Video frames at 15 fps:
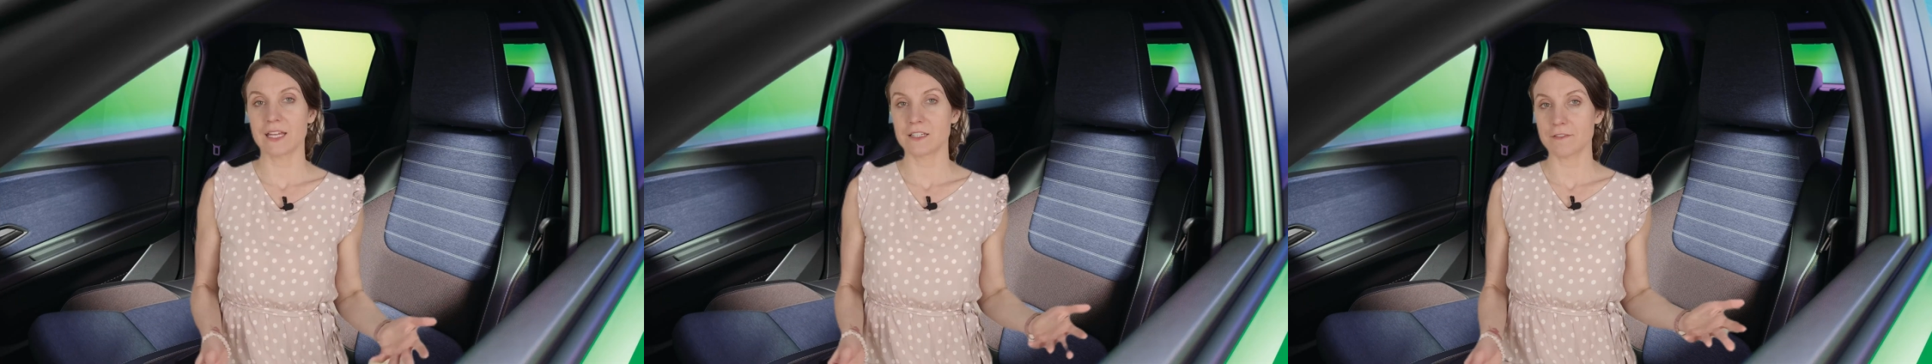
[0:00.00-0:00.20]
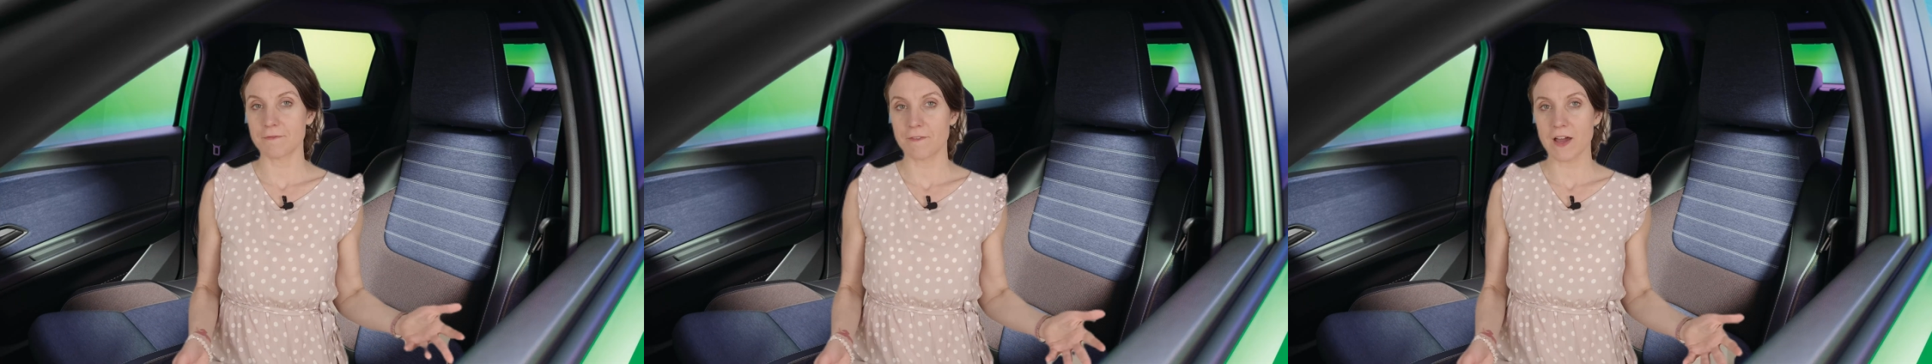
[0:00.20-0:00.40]

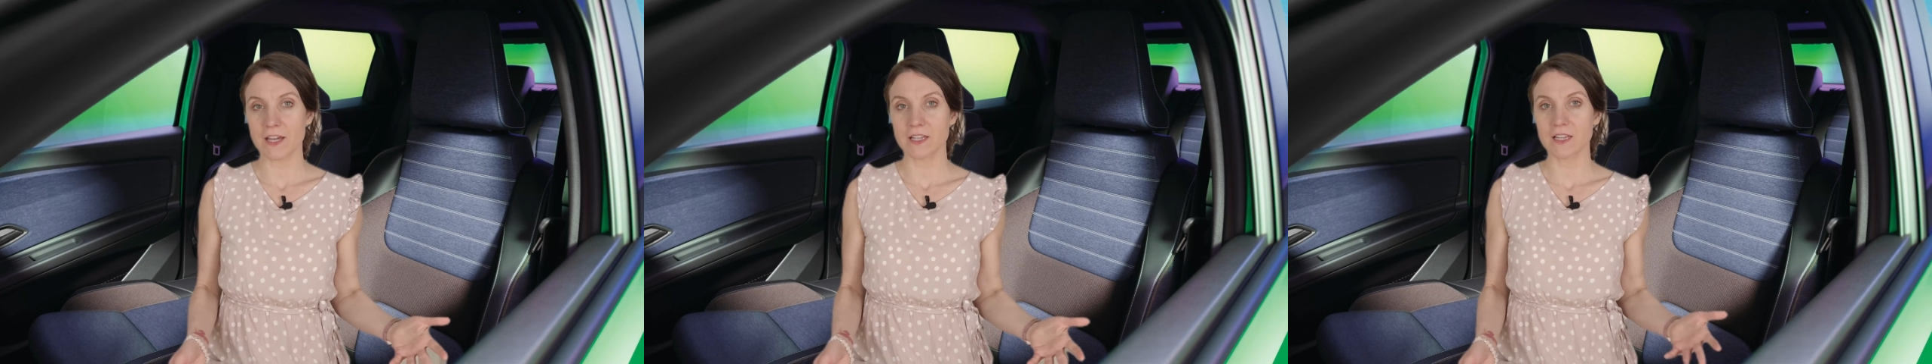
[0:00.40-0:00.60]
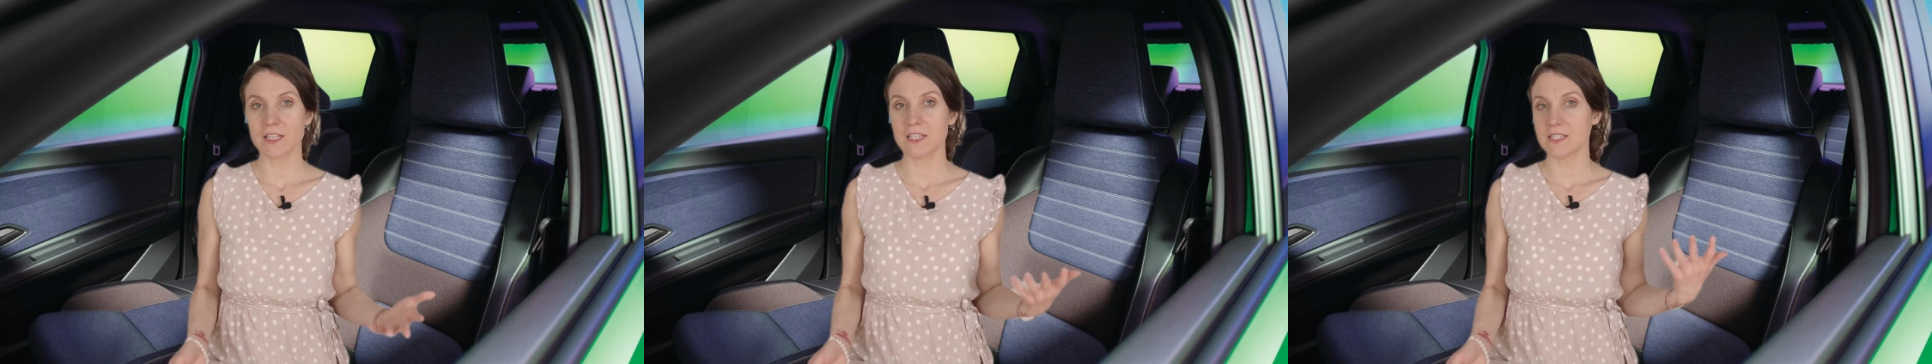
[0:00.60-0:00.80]
And
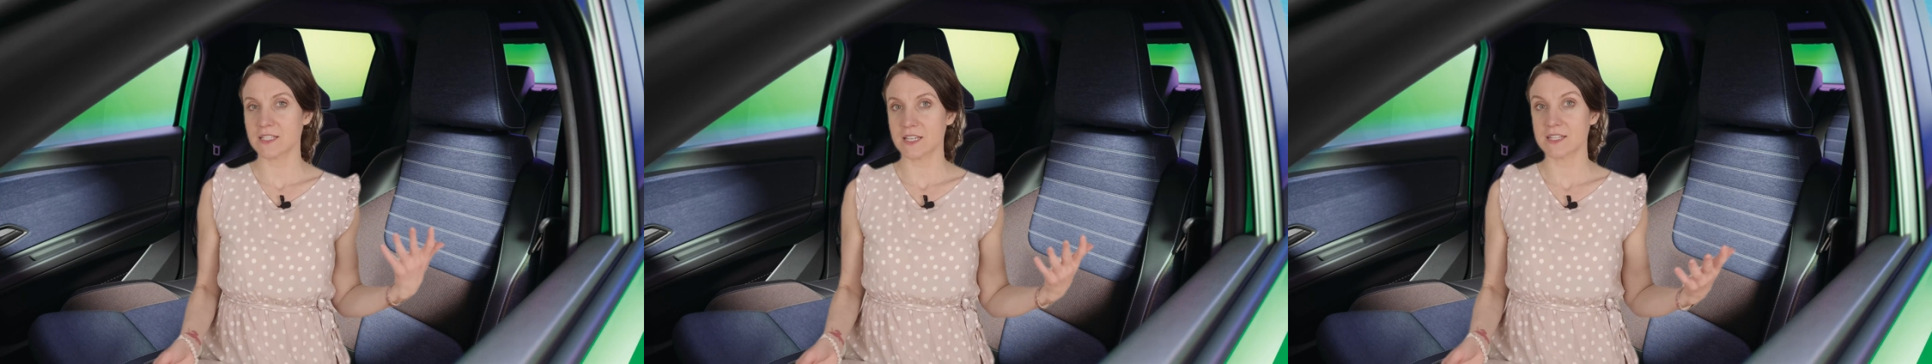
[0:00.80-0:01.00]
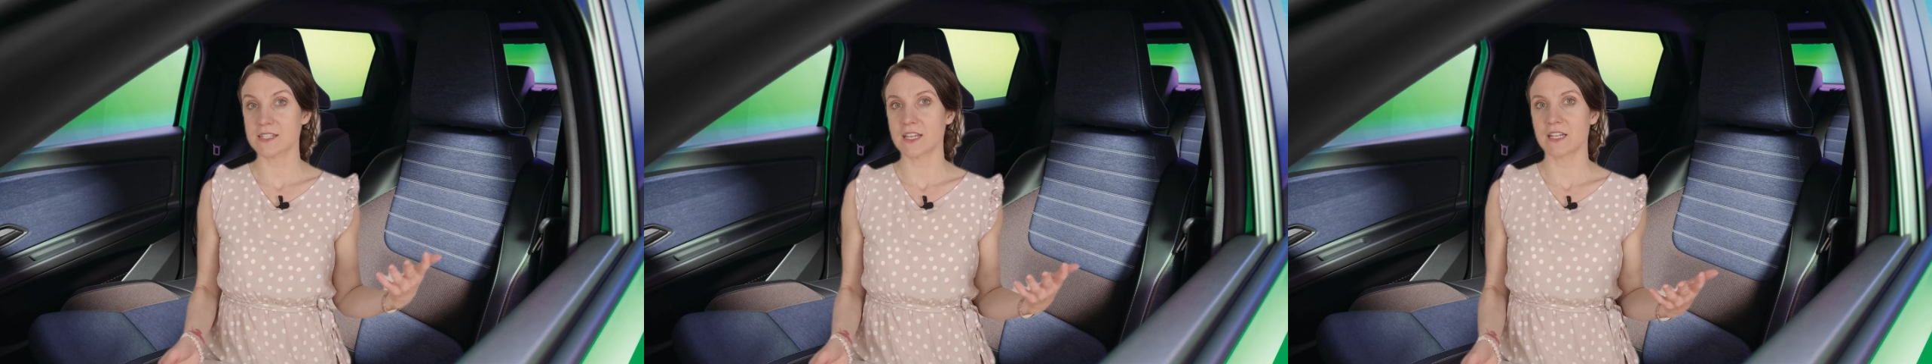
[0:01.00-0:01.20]
finally,
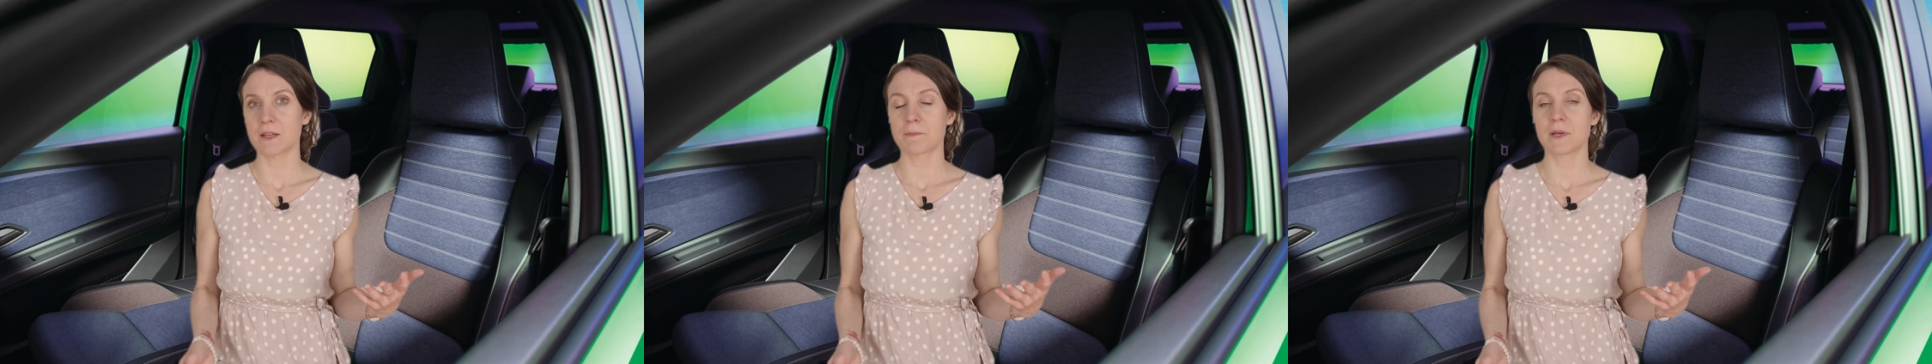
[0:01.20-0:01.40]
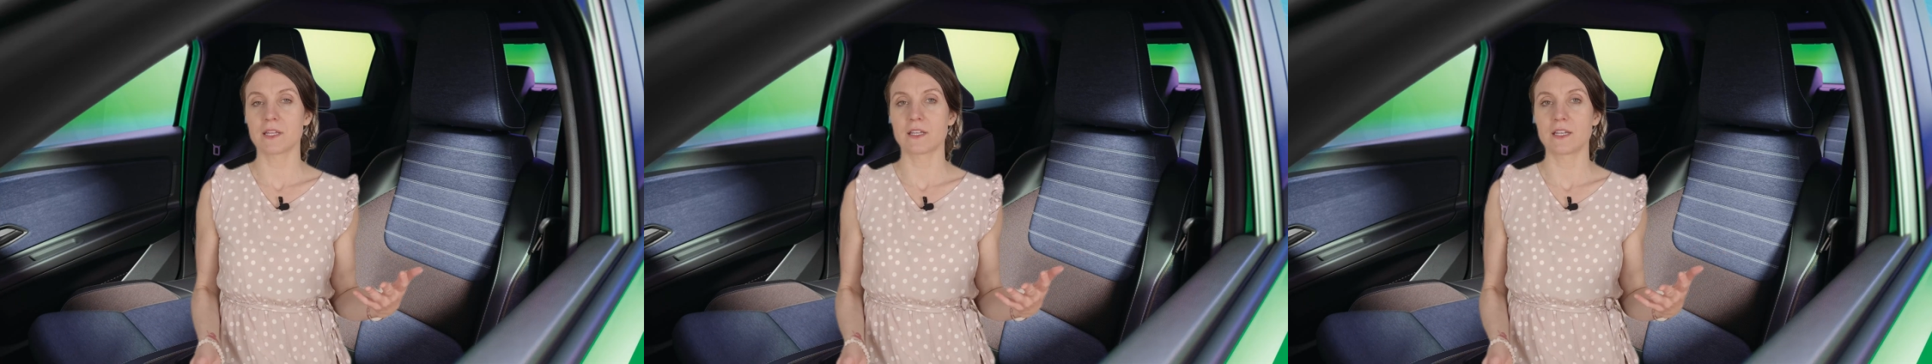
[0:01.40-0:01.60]

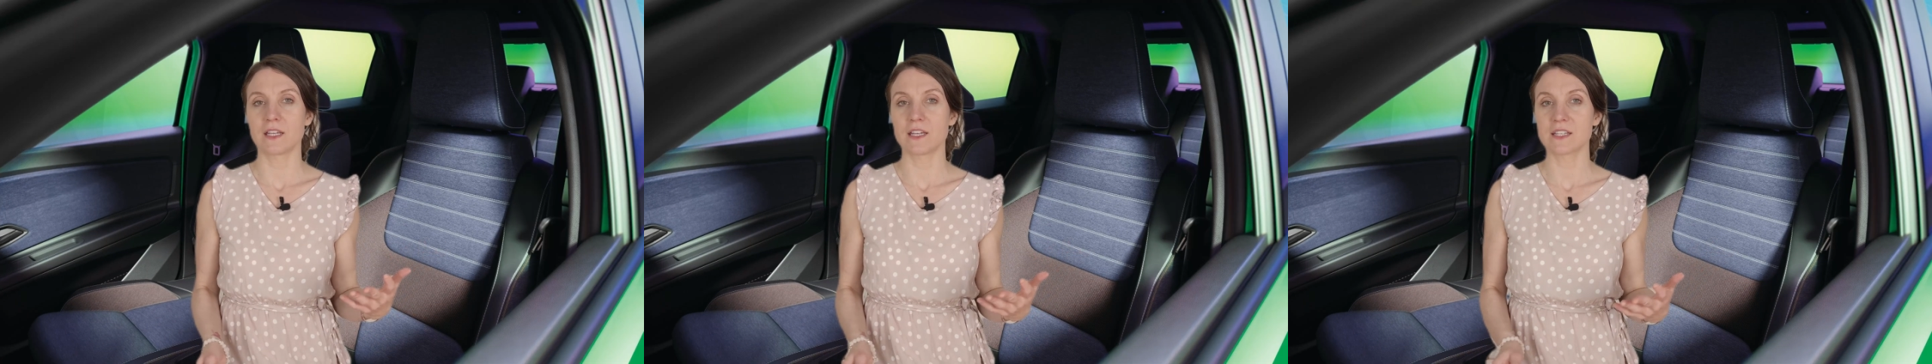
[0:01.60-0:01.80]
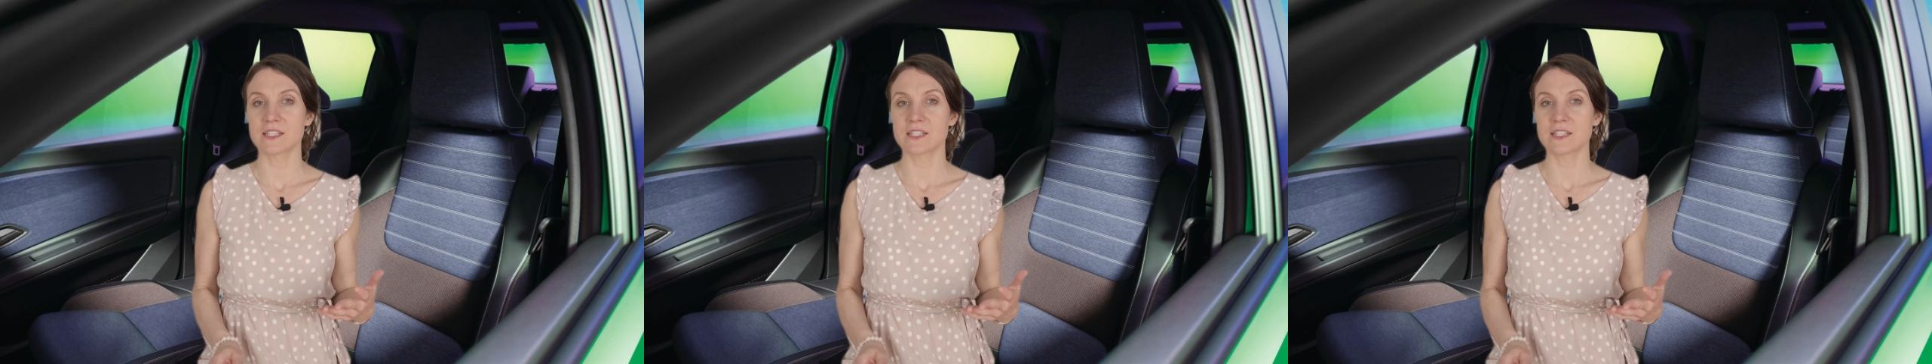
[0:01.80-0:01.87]
sustainability.